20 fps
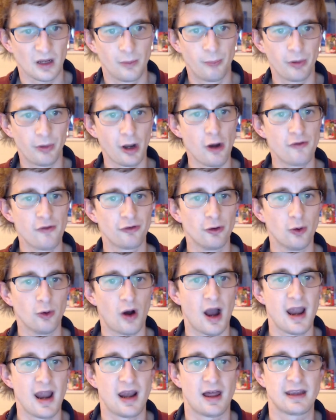But overall,
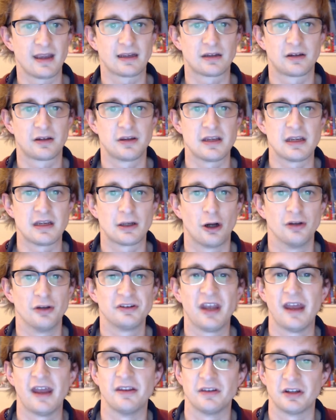I liked the
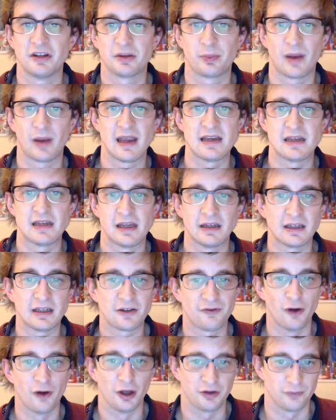content displayed in these
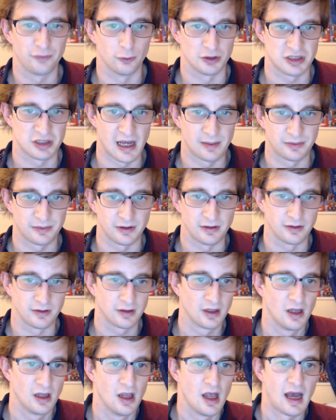first 4 chapters,
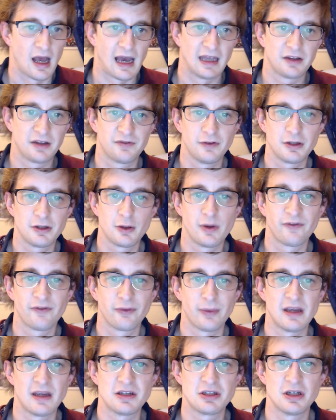as the new
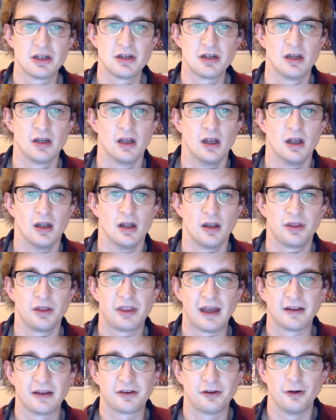information
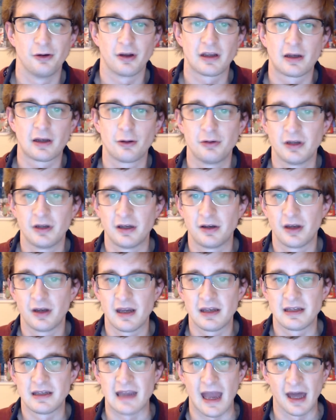that's not included
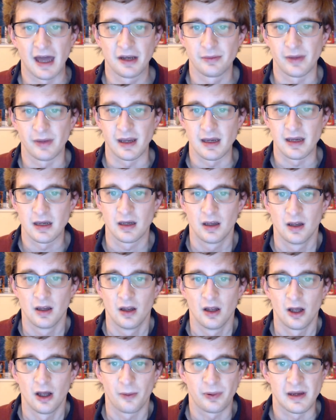in the anime
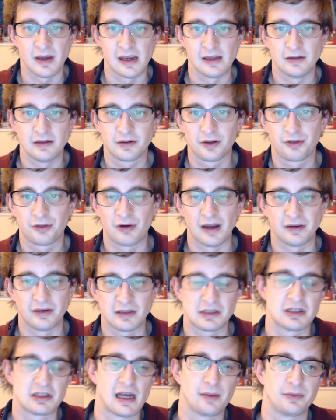appears throughout
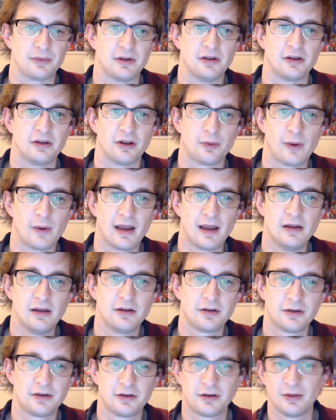these chapters, as well
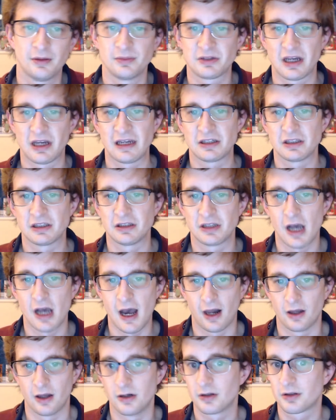as some change in
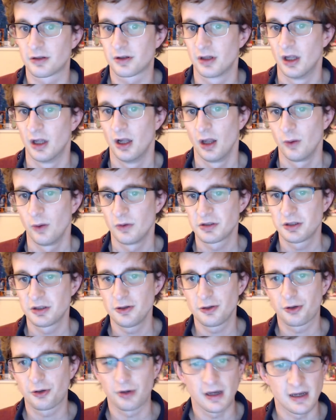dialogues, which
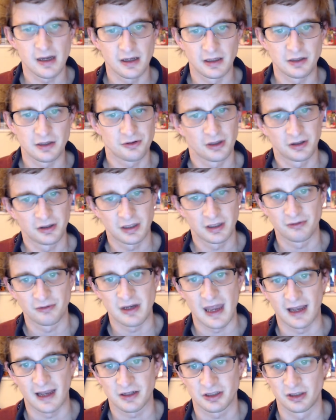do create an interesting
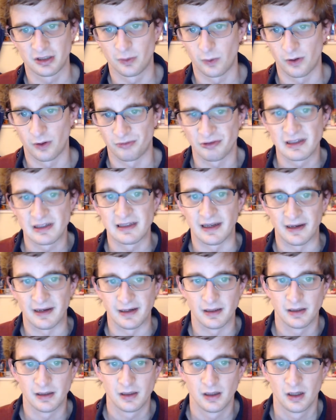reaction while reading.
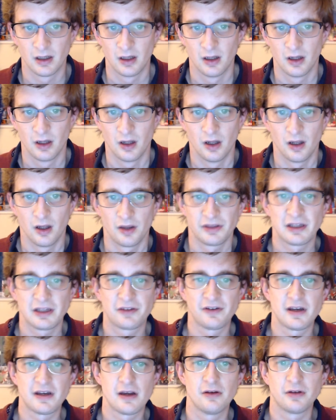These
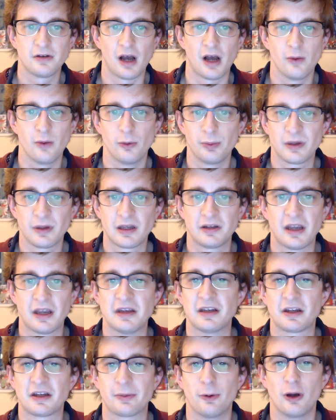videos, I will be
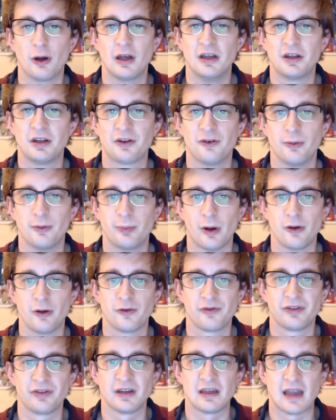containing spoilers for
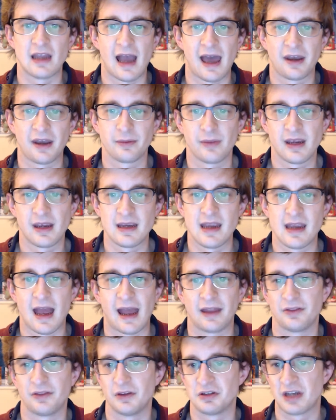both the anime
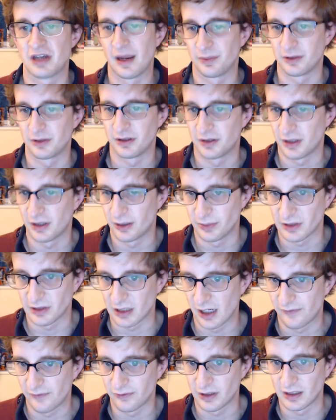and the chapters that I'll be
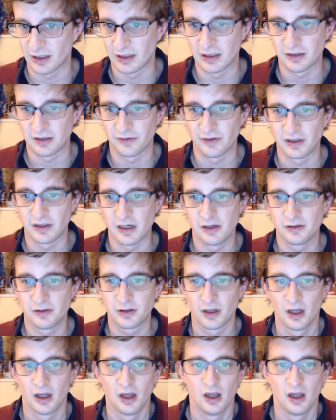covering in these videos.